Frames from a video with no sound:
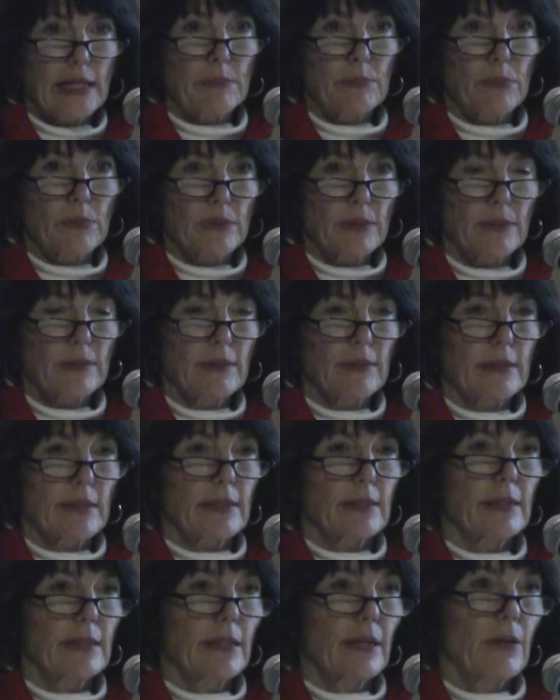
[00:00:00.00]
April,
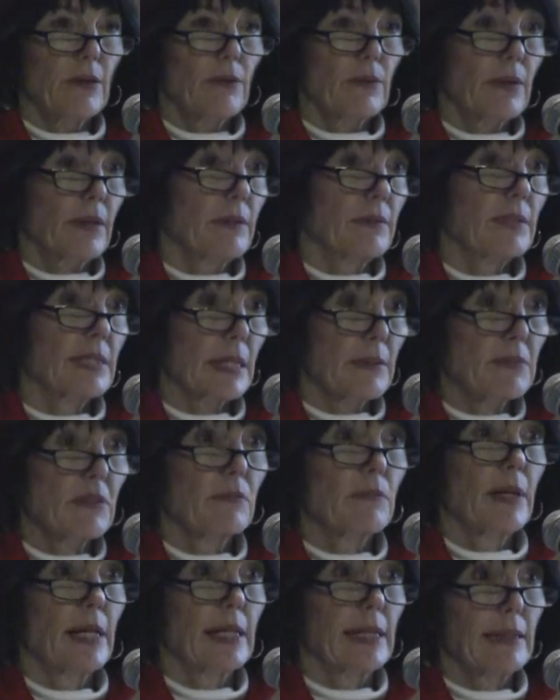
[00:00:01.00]
you know, some
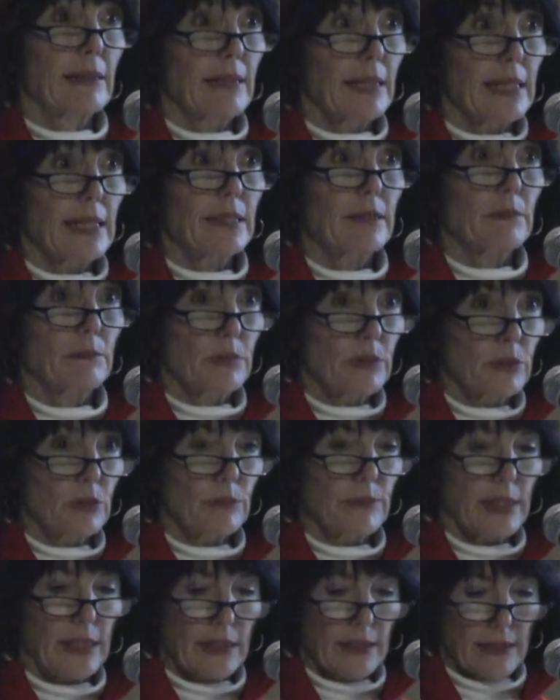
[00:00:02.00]
of my late
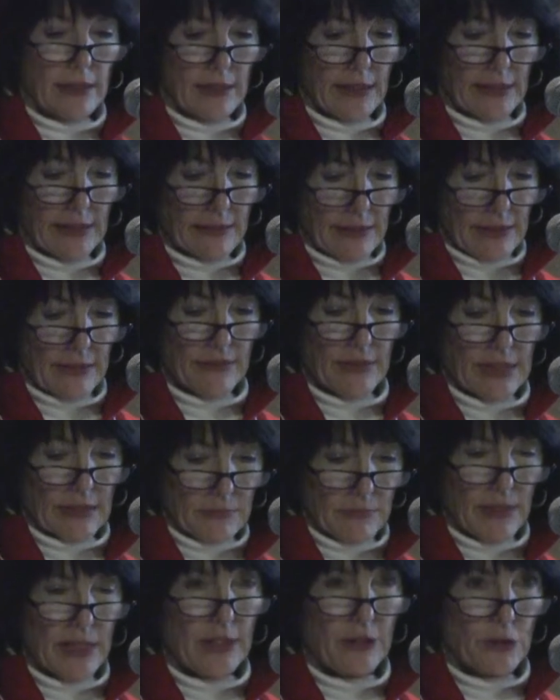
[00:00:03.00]
blooming like things
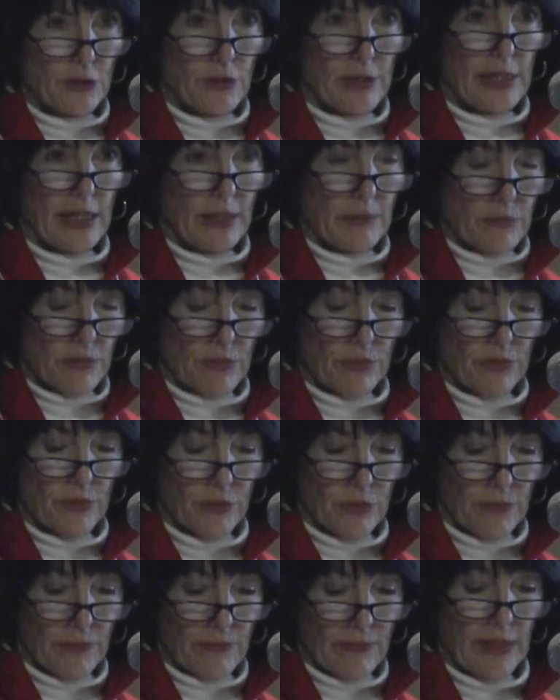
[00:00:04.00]
like major came
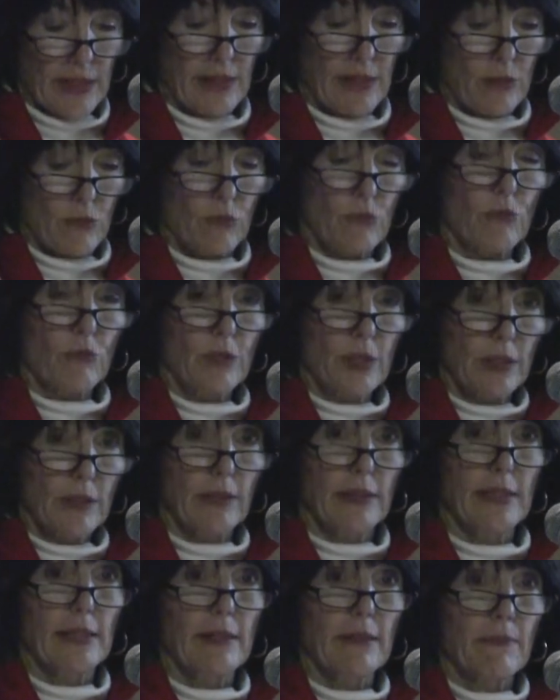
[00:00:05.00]
through at a
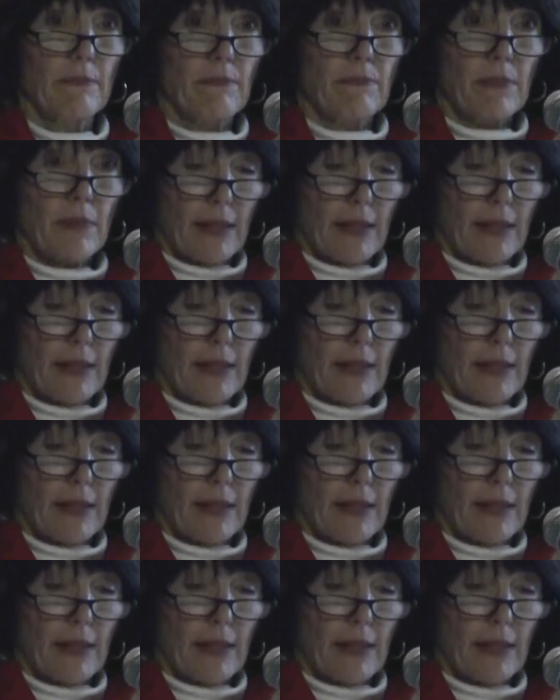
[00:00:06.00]
really